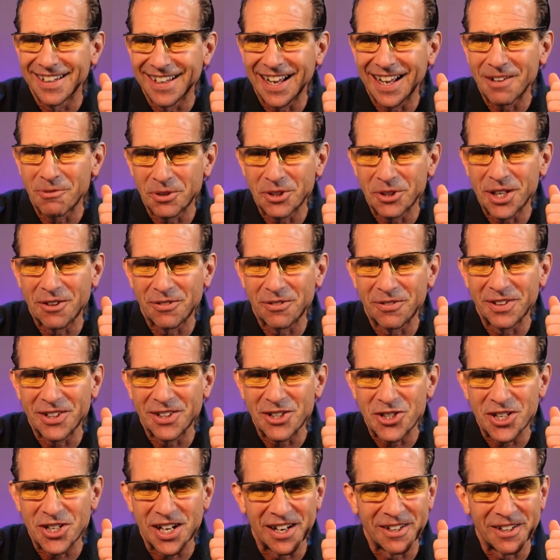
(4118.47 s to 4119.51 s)
I will
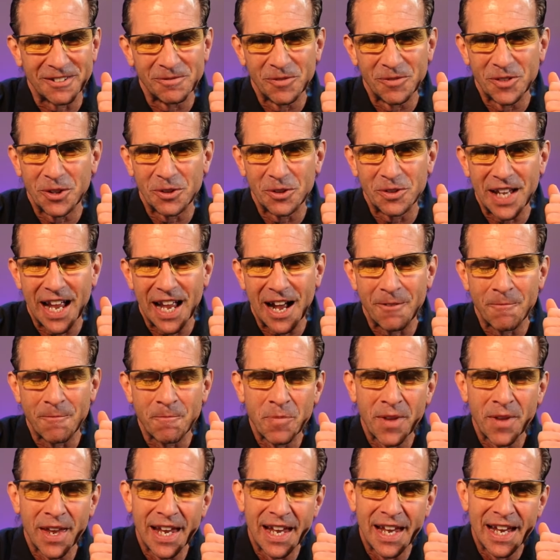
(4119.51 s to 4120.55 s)
definitely share, no doubt.
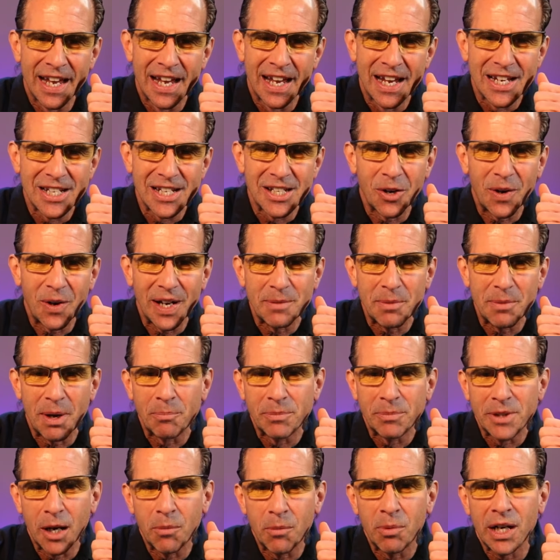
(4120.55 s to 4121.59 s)
So
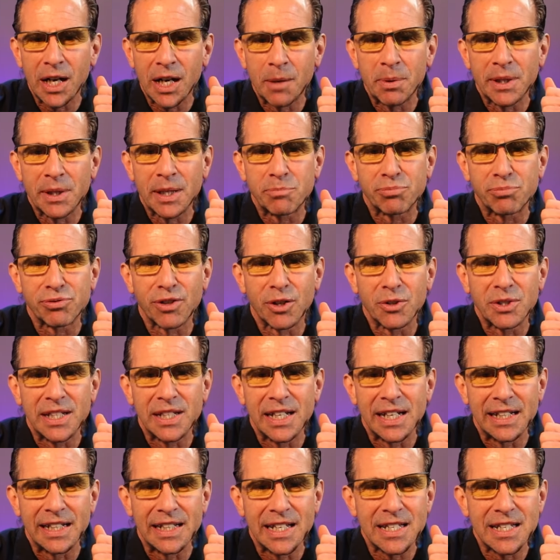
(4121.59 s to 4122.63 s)
I'm doubling up on the
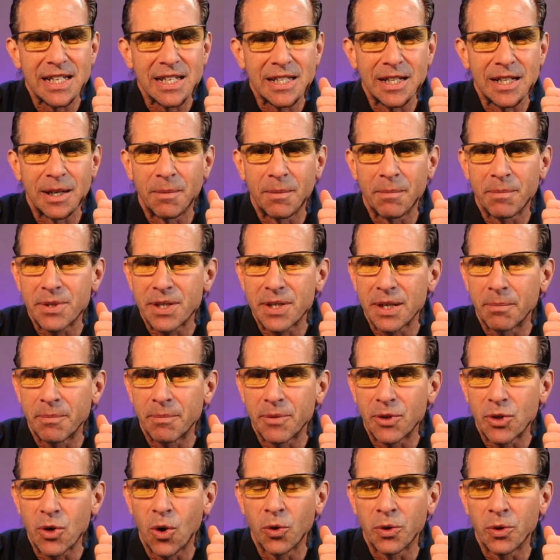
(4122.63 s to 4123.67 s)
protein. This is some
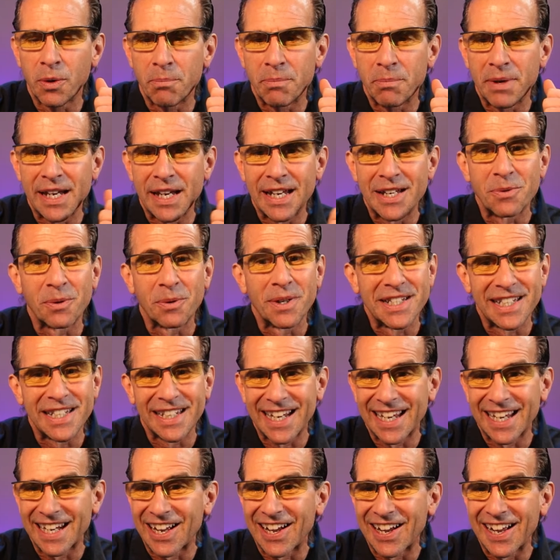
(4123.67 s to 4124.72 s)
golden beets. Once
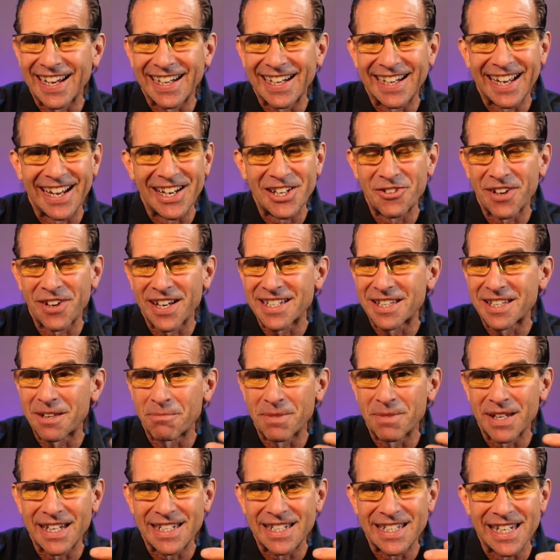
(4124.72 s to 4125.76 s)
again, high in nitrates. The
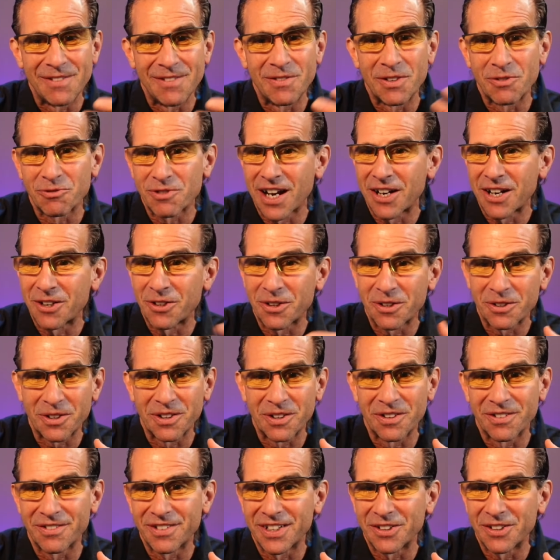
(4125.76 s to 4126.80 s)
beets, even red or
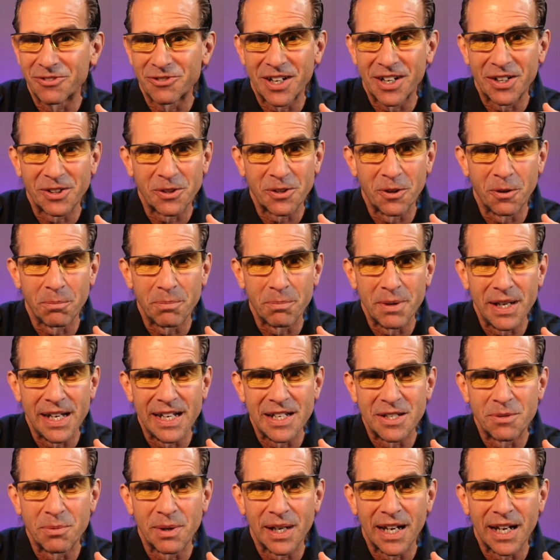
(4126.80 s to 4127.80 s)
gold beets.